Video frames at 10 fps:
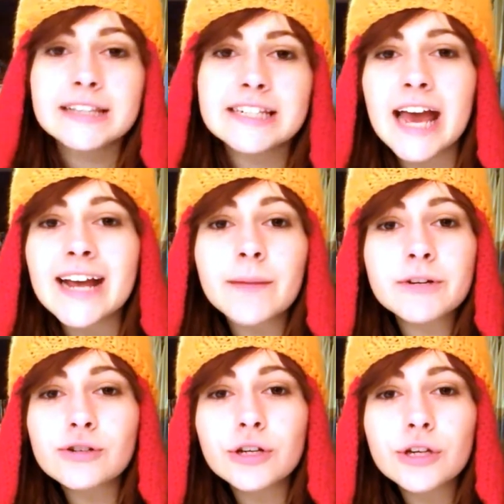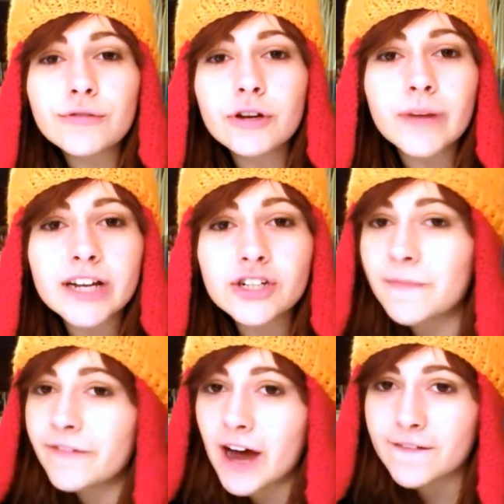Today, I'm going to talk you through my
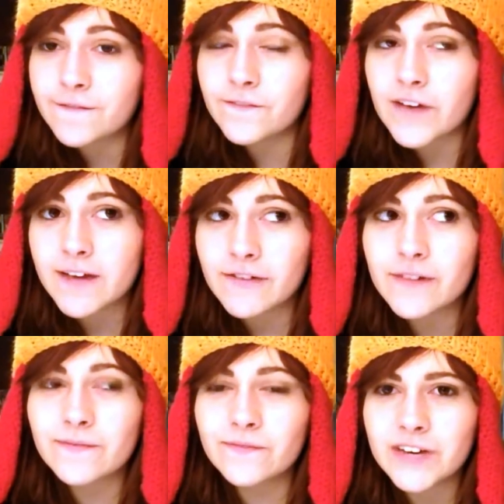top 5 favourite